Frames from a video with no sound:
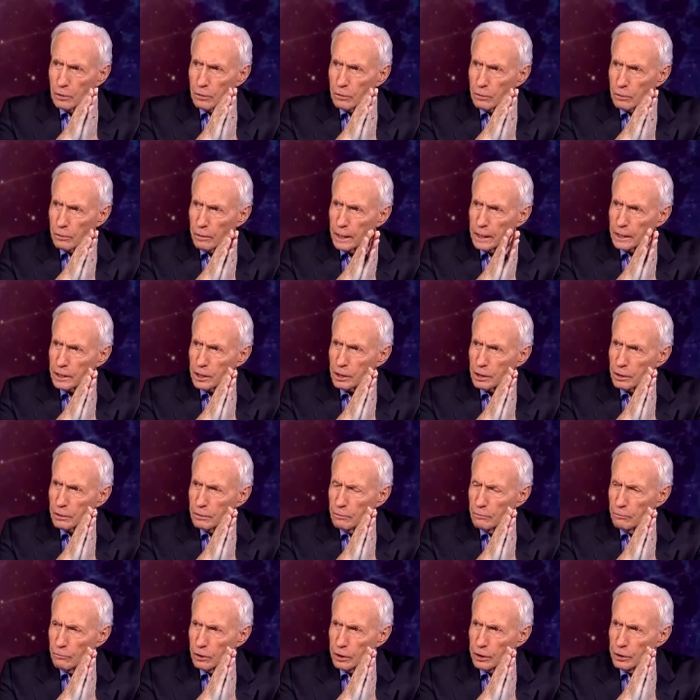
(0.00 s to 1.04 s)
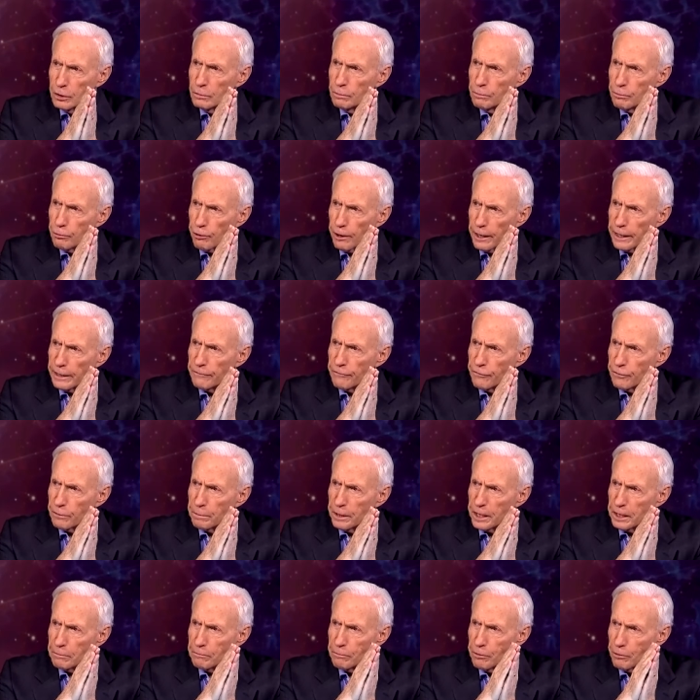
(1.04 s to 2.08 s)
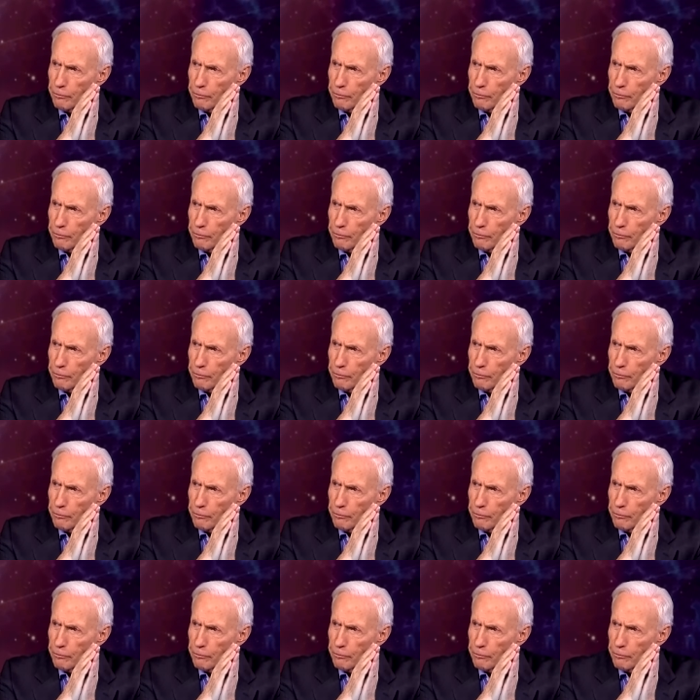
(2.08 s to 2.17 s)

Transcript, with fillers: Chris, will you pray for people